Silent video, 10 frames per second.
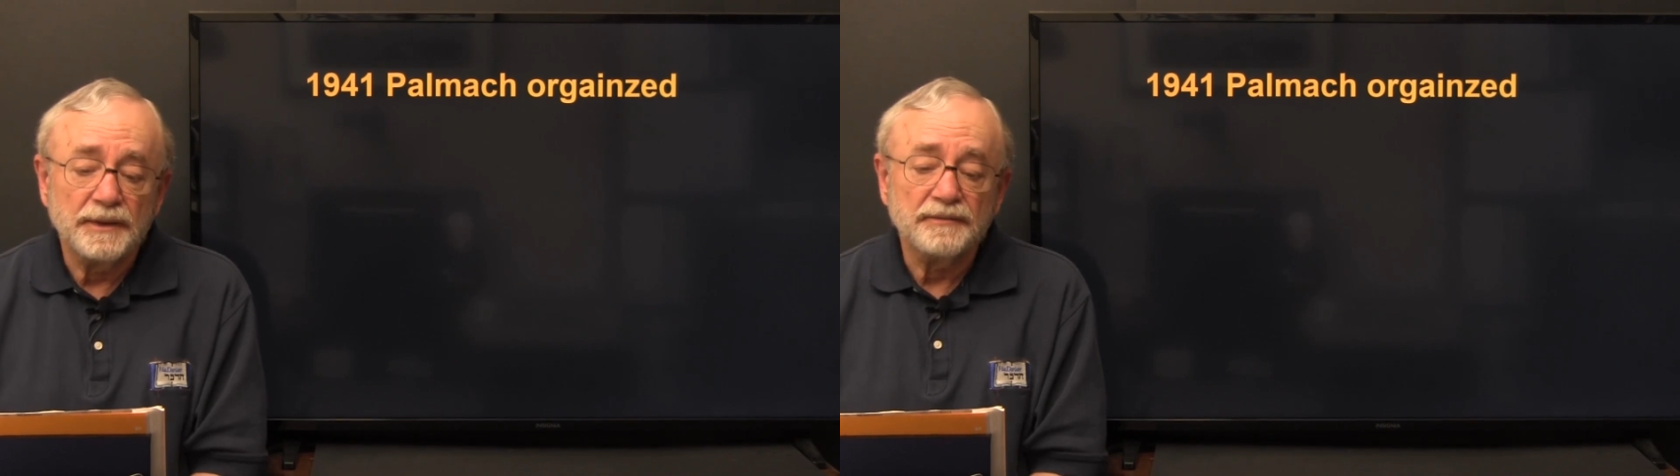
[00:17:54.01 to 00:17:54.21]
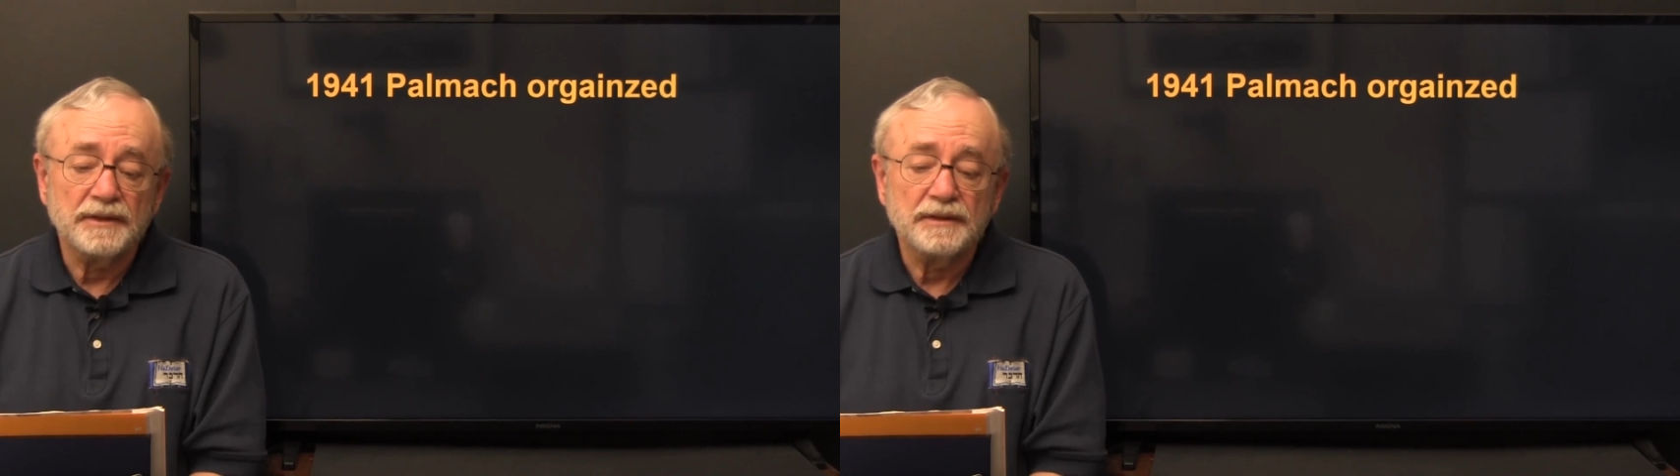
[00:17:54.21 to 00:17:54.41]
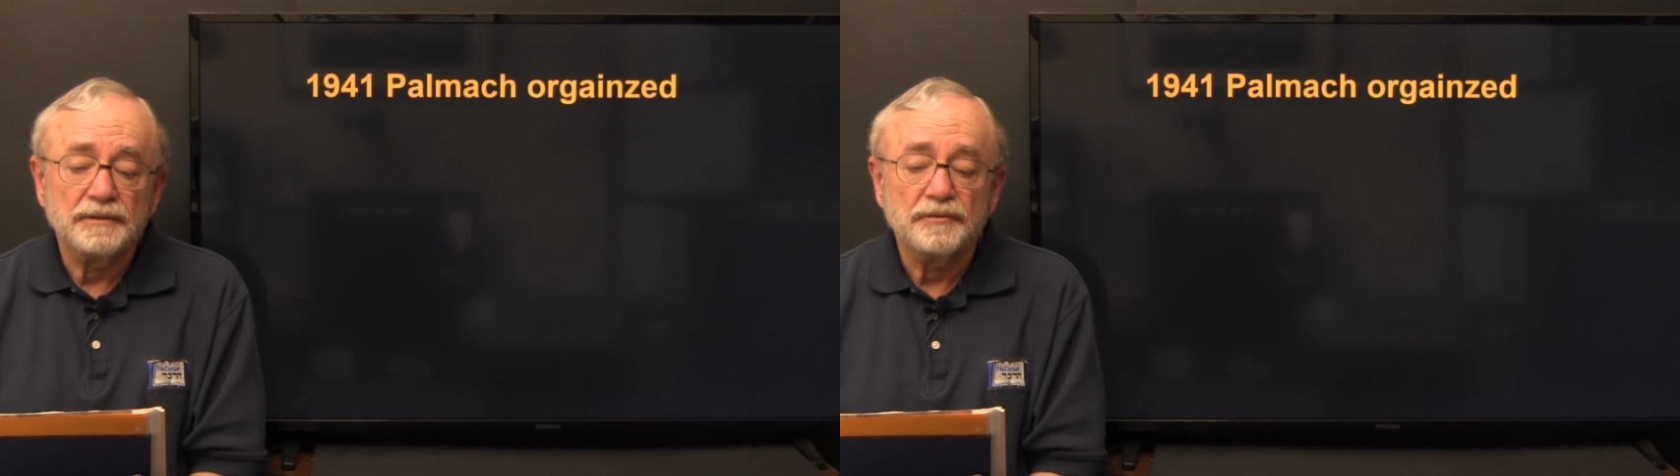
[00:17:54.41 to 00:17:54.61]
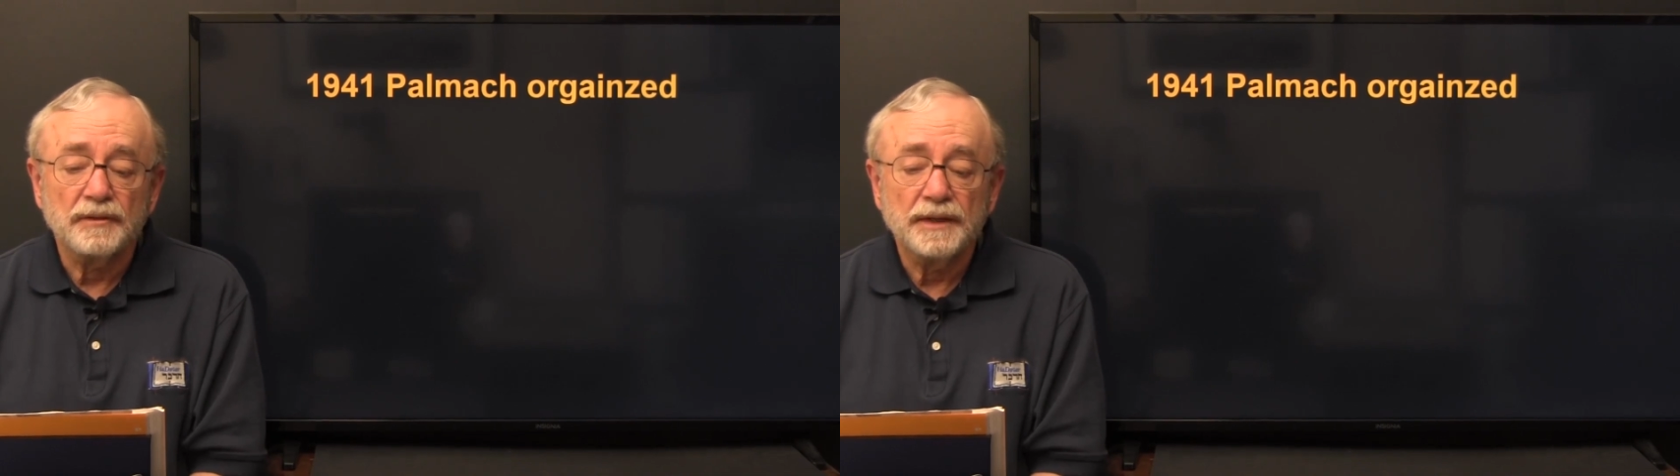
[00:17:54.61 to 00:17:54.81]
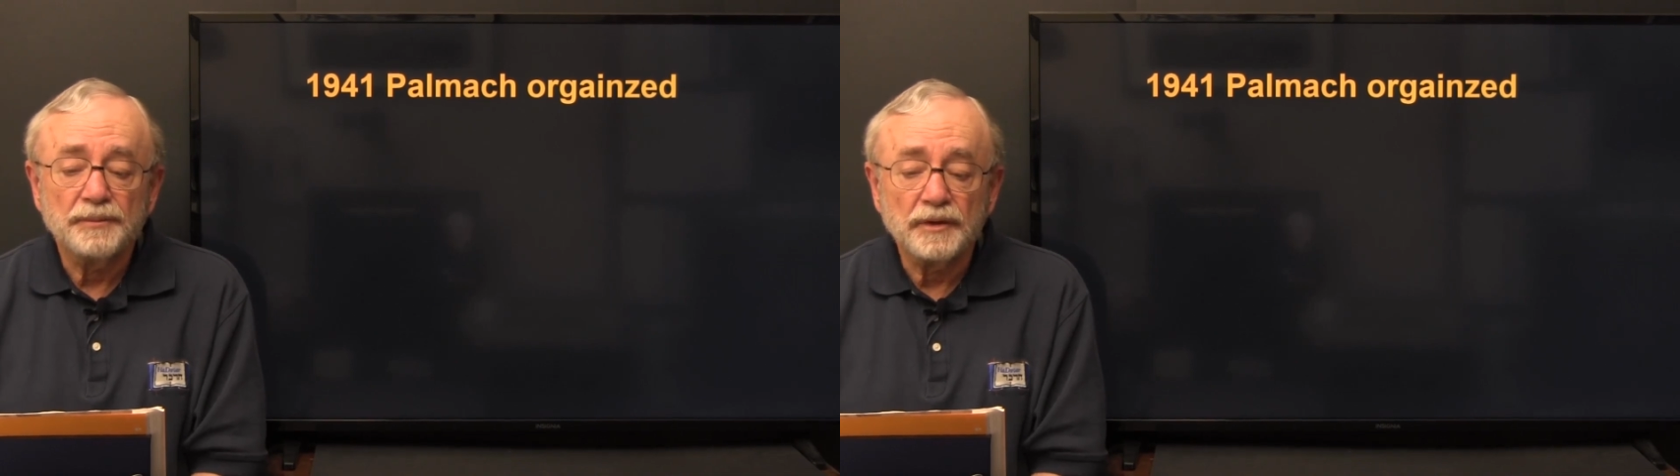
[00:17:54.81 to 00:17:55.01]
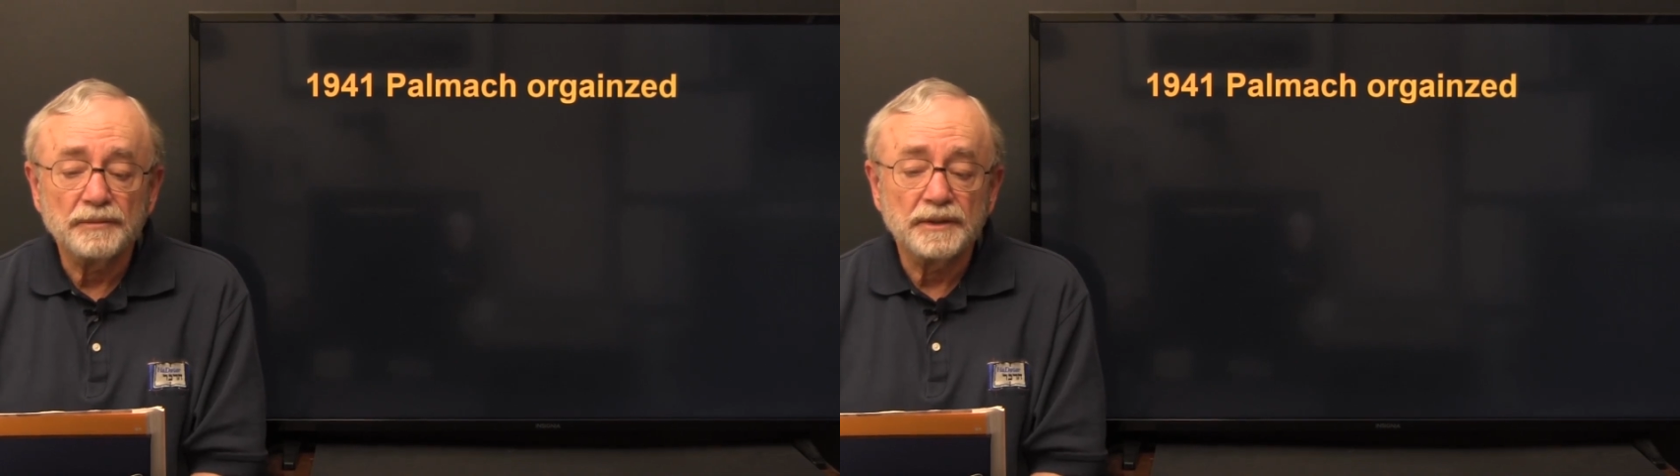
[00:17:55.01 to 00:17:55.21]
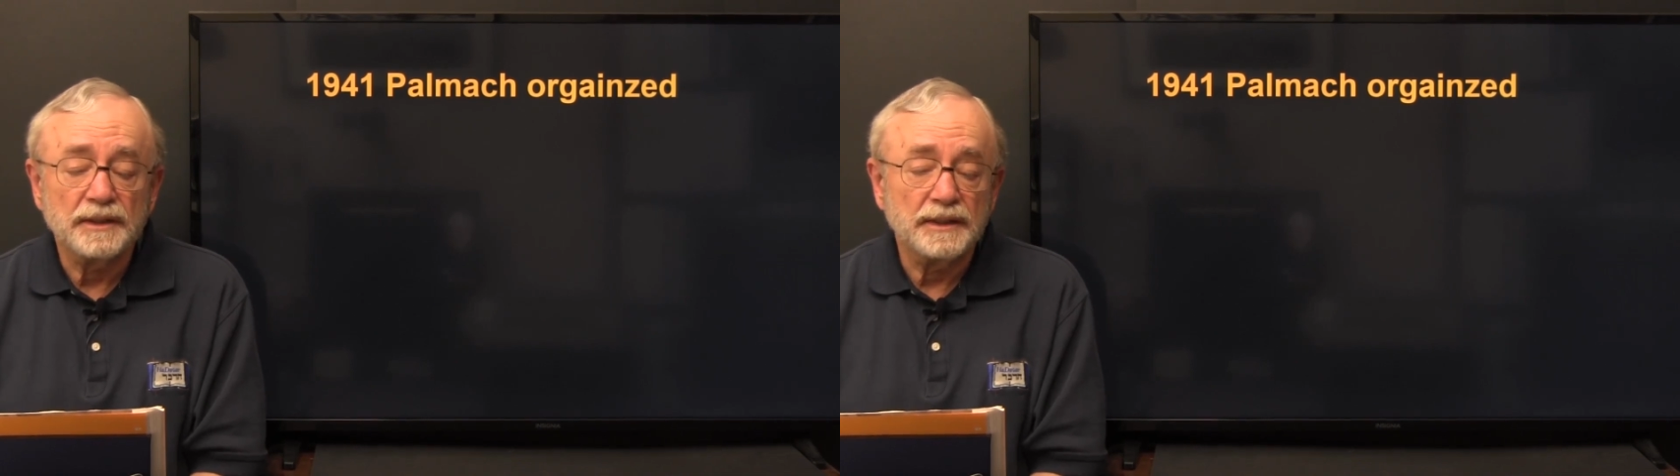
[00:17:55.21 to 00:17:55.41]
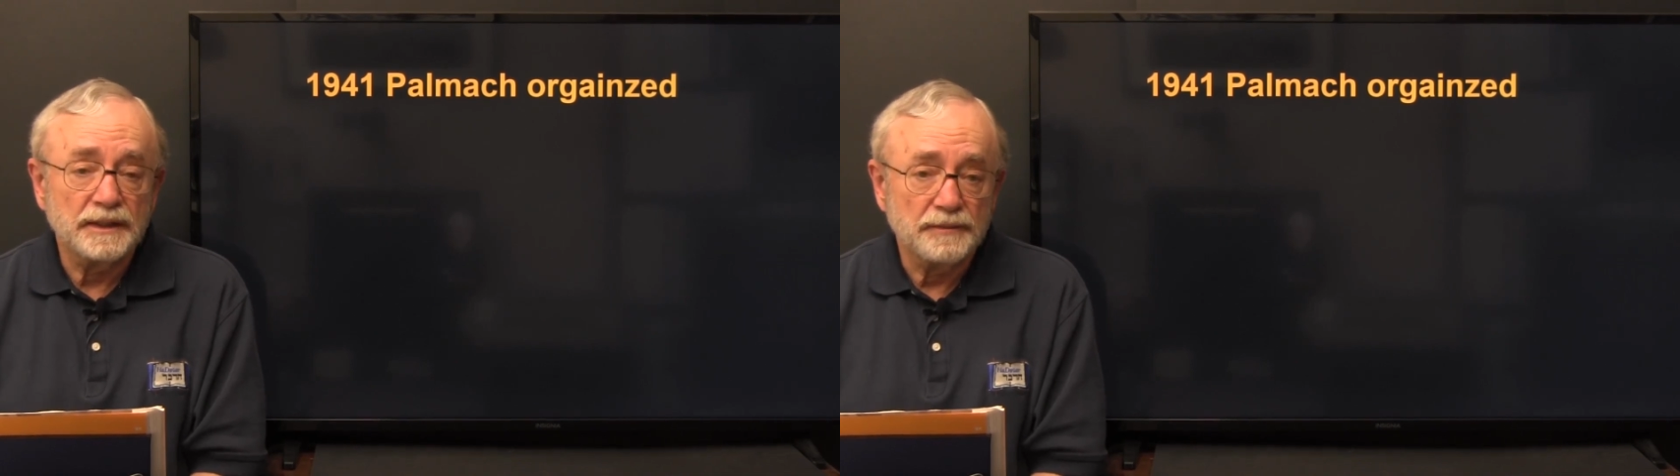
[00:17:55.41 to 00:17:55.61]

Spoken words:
evident for a permanently